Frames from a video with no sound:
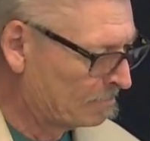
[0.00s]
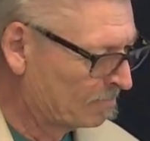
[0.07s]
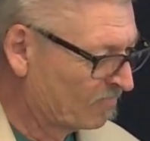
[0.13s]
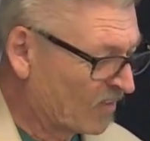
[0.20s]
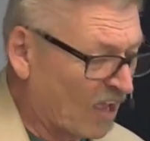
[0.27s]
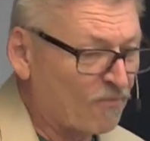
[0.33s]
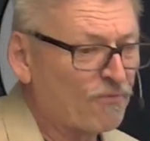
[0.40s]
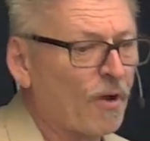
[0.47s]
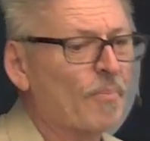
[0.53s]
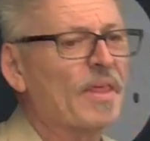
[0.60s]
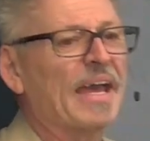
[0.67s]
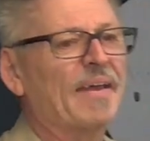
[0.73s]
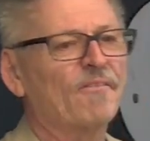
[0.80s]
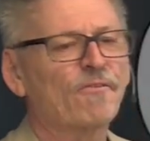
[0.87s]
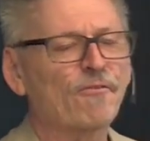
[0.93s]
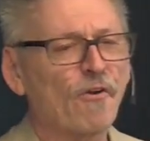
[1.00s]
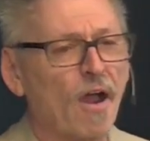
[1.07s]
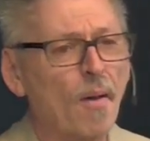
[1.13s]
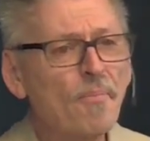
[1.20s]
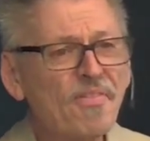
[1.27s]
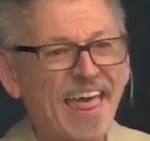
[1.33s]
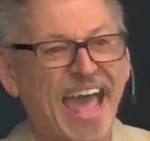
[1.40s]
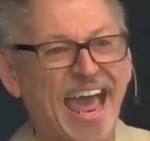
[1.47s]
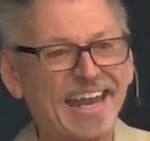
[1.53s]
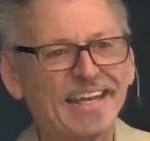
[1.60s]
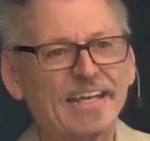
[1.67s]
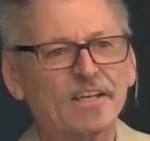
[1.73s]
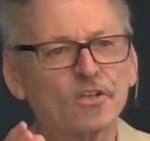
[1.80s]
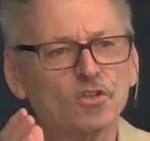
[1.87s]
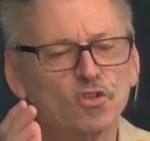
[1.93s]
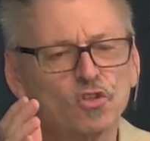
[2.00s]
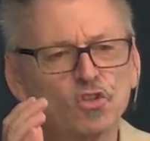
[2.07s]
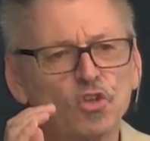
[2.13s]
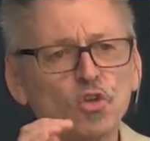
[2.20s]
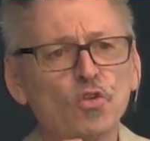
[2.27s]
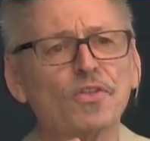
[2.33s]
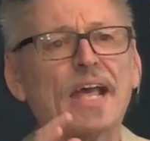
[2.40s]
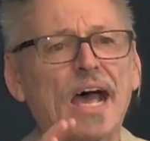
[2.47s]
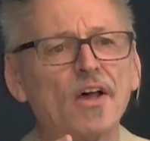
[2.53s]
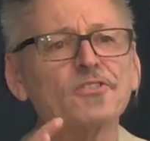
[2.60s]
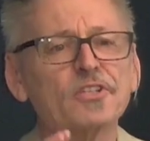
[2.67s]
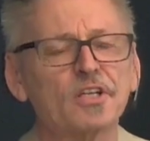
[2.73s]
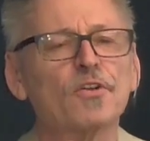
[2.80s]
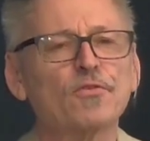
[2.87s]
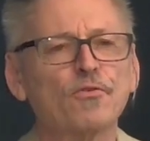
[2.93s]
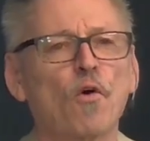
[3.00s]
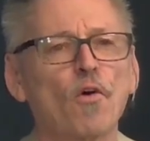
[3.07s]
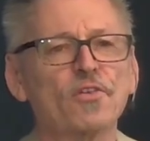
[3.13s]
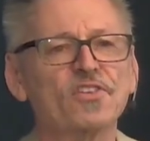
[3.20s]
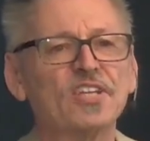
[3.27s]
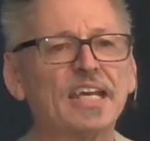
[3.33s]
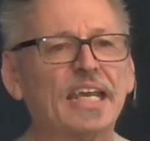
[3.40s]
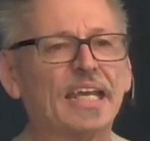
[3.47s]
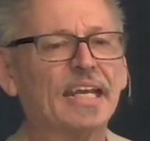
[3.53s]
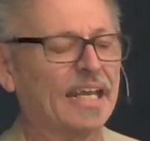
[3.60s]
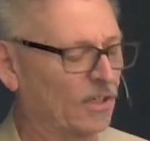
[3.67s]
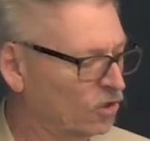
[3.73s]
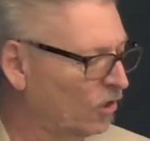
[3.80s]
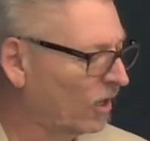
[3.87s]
And from that 2014, it took